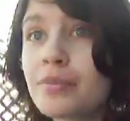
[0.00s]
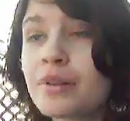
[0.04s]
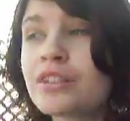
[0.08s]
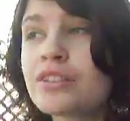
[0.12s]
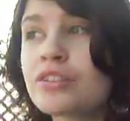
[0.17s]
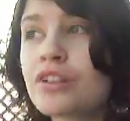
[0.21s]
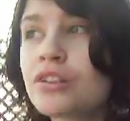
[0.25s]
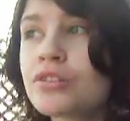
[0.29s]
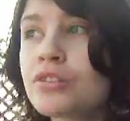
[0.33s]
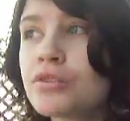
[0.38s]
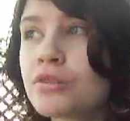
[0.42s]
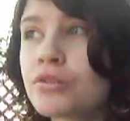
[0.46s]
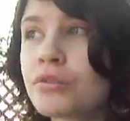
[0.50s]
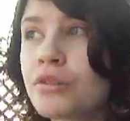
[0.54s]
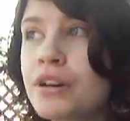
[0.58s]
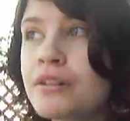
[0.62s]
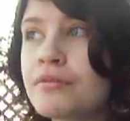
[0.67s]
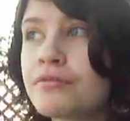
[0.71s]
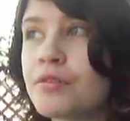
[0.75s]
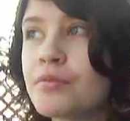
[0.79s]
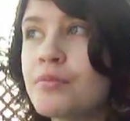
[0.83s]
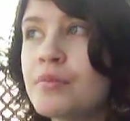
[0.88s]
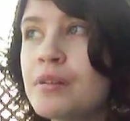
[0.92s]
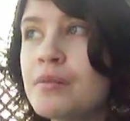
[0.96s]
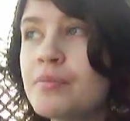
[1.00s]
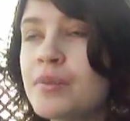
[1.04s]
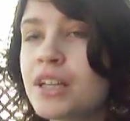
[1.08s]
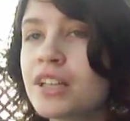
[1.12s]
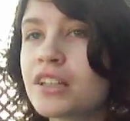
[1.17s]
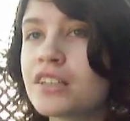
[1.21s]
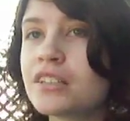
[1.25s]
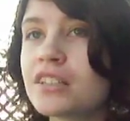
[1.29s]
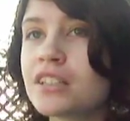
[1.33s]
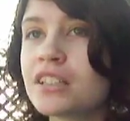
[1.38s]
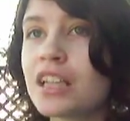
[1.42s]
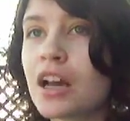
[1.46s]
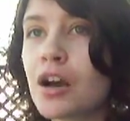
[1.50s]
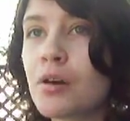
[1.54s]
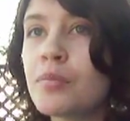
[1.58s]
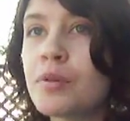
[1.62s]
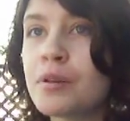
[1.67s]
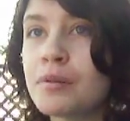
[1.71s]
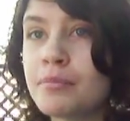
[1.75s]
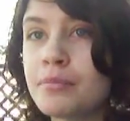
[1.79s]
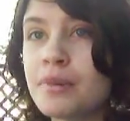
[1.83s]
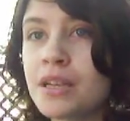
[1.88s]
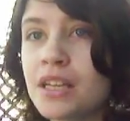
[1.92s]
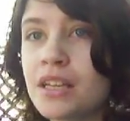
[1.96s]
but it's also great for me because it's
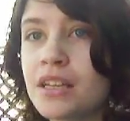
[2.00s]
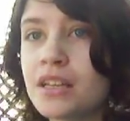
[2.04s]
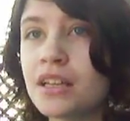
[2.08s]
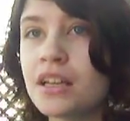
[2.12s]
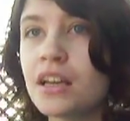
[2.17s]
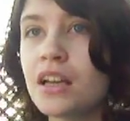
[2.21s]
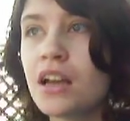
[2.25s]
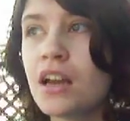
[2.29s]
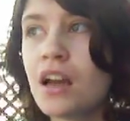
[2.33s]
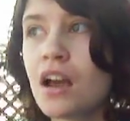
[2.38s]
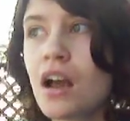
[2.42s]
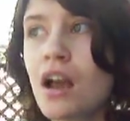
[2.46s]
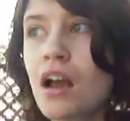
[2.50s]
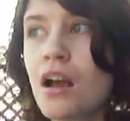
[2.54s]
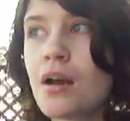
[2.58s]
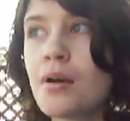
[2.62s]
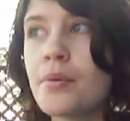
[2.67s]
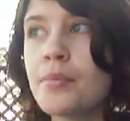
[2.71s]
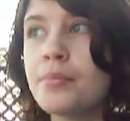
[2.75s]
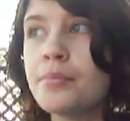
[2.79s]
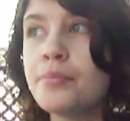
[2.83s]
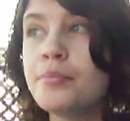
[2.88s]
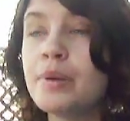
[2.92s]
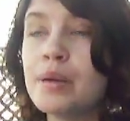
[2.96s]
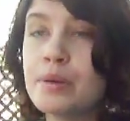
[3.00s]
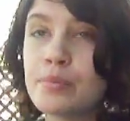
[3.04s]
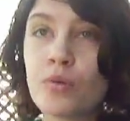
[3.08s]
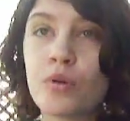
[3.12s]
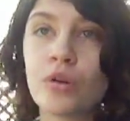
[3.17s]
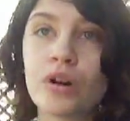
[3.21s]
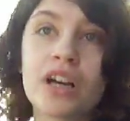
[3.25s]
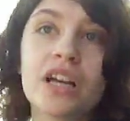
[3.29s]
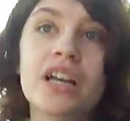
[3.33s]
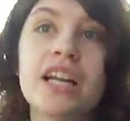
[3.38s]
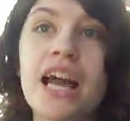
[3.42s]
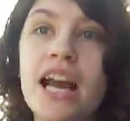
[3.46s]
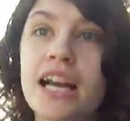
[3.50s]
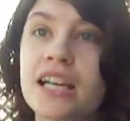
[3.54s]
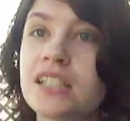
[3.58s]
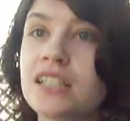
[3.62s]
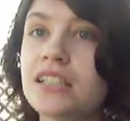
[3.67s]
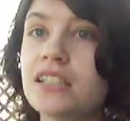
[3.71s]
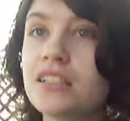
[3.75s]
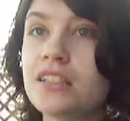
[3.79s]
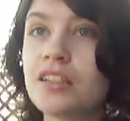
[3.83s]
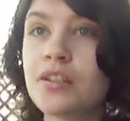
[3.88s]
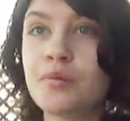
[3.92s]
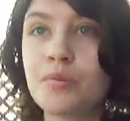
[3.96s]
helping me be more
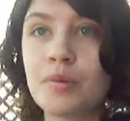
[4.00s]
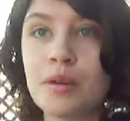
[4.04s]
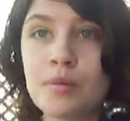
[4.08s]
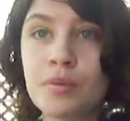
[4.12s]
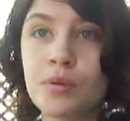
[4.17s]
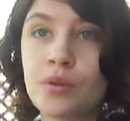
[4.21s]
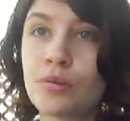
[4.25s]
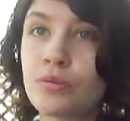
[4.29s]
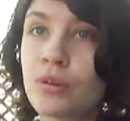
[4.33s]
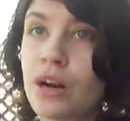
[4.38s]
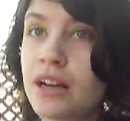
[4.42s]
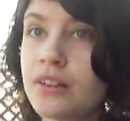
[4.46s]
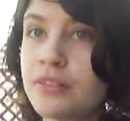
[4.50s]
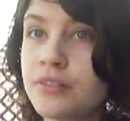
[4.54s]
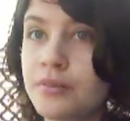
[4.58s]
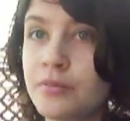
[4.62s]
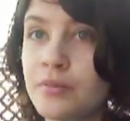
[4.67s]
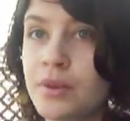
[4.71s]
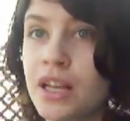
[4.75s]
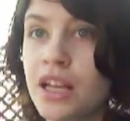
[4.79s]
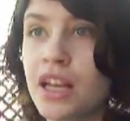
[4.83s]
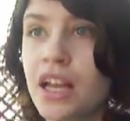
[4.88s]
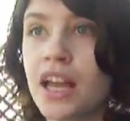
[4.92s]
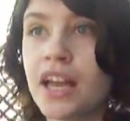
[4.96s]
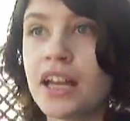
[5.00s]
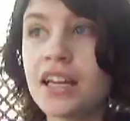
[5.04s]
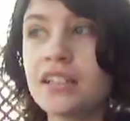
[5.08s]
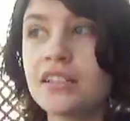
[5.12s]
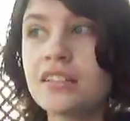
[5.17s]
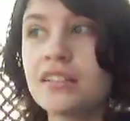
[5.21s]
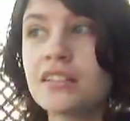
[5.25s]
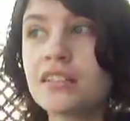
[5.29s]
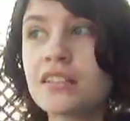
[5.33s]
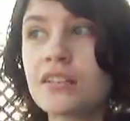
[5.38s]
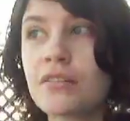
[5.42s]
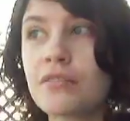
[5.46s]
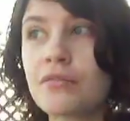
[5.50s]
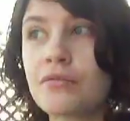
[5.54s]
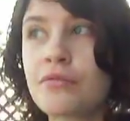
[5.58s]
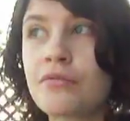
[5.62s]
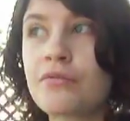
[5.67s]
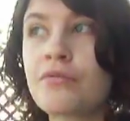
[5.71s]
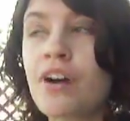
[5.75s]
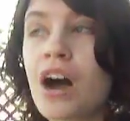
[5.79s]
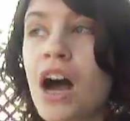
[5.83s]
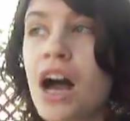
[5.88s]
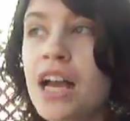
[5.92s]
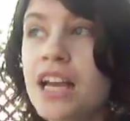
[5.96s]
connected to the people around me and
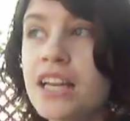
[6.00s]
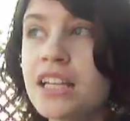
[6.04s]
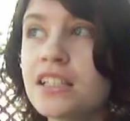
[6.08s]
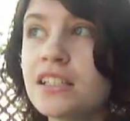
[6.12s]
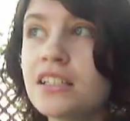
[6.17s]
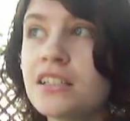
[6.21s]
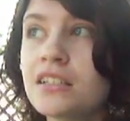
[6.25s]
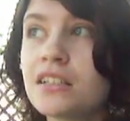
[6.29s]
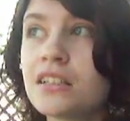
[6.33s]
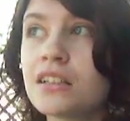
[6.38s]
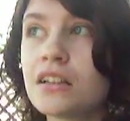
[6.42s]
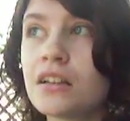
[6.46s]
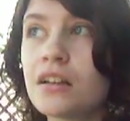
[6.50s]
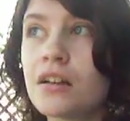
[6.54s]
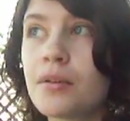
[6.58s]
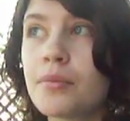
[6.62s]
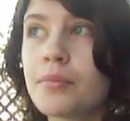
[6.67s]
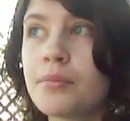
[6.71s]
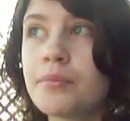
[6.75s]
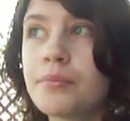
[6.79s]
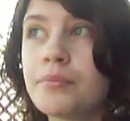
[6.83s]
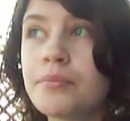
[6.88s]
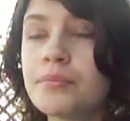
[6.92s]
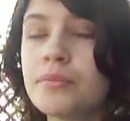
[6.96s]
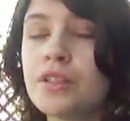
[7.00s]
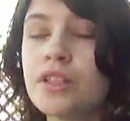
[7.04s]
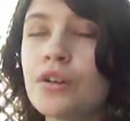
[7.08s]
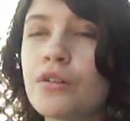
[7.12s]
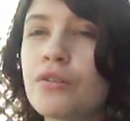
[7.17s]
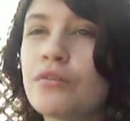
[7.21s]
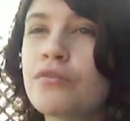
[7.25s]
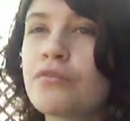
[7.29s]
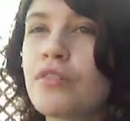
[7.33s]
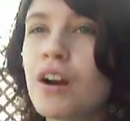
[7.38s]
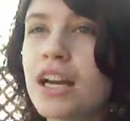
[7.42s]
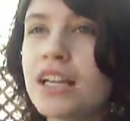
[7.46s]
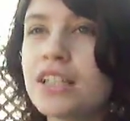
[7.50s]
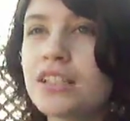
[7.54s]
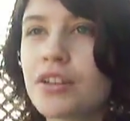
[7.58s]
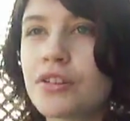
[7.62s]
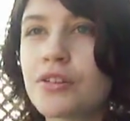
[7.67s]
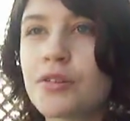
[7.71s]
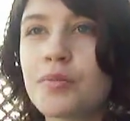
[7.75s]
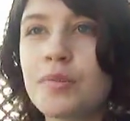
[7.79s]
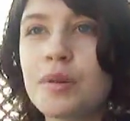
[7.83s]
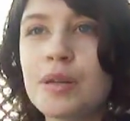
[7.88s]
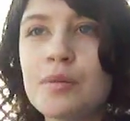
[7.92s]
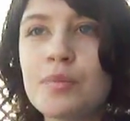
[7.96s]
find
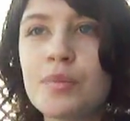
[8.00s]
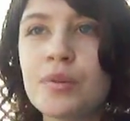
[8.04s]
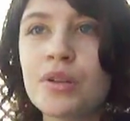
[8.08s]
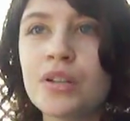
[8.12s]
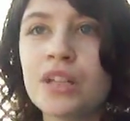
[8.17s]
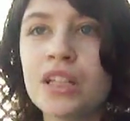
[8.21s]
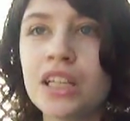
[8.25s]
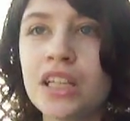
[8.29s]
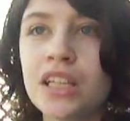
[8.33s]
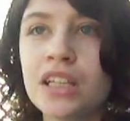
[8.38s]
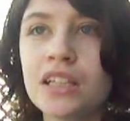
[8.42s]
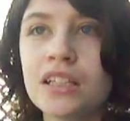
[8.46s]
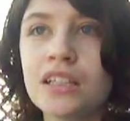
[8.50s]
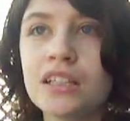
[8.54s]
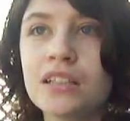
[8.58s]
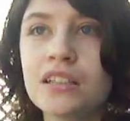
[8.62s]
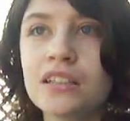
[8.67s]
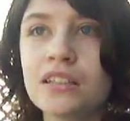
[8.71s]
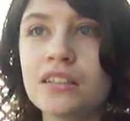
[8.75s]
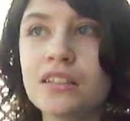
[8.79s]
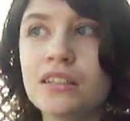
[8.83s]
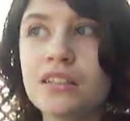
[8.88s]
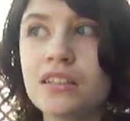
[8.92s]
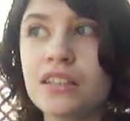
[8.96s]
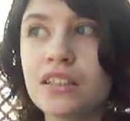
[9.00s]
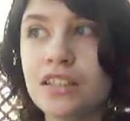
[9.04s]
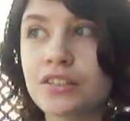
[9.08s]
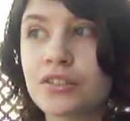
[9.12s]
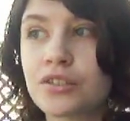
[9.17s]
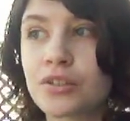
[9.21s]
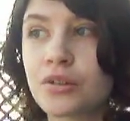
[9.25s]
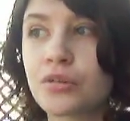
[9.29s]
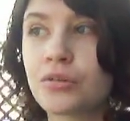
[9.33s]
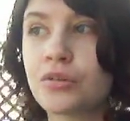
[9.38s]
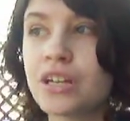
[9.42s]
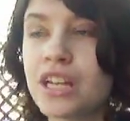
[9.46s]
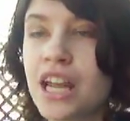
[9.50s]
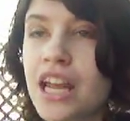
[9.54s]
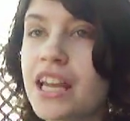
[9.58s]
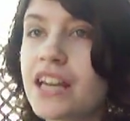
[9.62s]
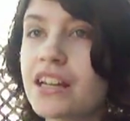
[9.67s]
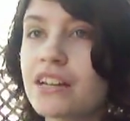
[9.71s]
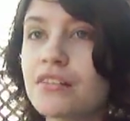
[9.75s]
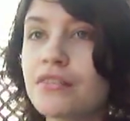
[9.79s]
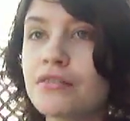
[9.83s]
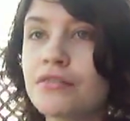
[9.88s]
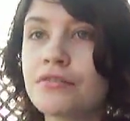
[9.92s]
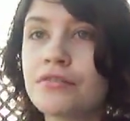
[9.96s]
other people in this
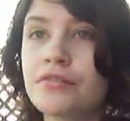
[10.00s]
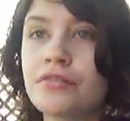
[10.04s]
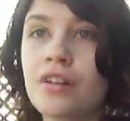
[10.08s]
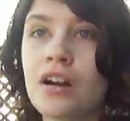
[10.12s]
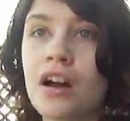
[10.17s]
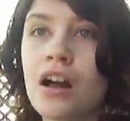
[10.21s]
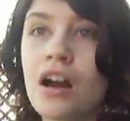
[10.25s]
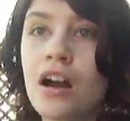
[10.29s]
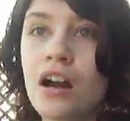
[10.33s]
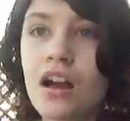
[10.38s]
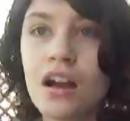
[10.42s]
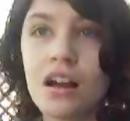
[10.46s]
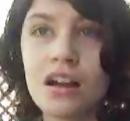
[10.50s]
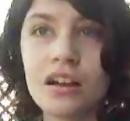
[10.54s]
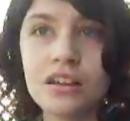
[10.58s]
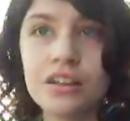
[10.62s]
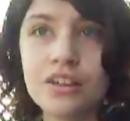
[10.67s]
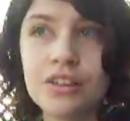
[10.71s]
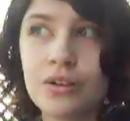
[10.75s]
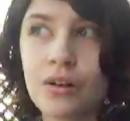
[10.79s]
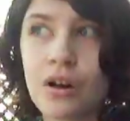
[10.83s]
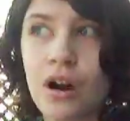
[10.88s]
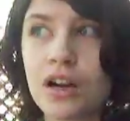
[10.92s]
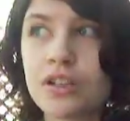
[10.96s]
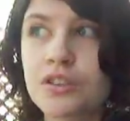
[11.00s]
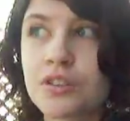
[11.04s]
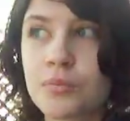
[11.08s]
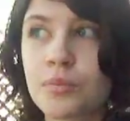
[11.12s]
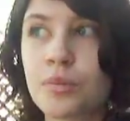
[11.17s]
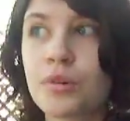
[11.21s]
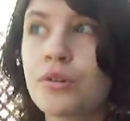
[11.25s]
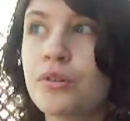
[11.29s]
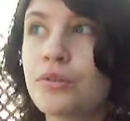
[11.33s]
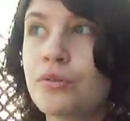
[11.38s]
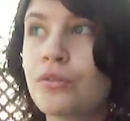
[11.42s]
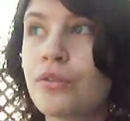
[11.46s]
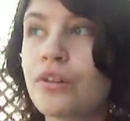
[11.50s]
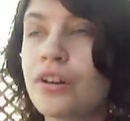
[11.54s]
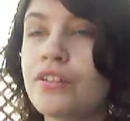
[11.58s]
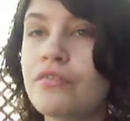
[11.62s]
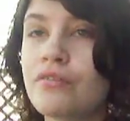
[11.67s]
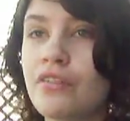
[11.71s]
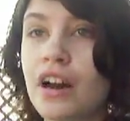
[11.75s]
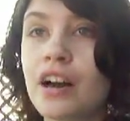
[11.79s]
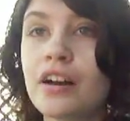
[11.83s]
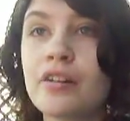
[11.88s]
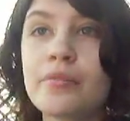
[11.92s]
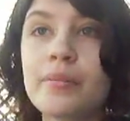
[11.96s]
creative, you know, entrepreneur
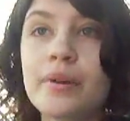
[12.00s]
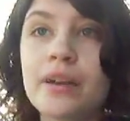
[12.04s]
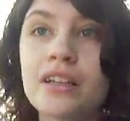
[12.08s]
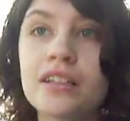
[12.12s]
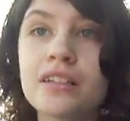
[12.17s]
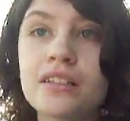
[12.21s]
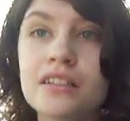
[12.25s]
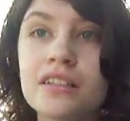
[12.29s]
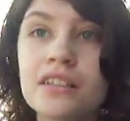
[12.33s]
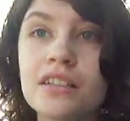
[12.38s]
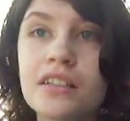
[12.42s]
environment.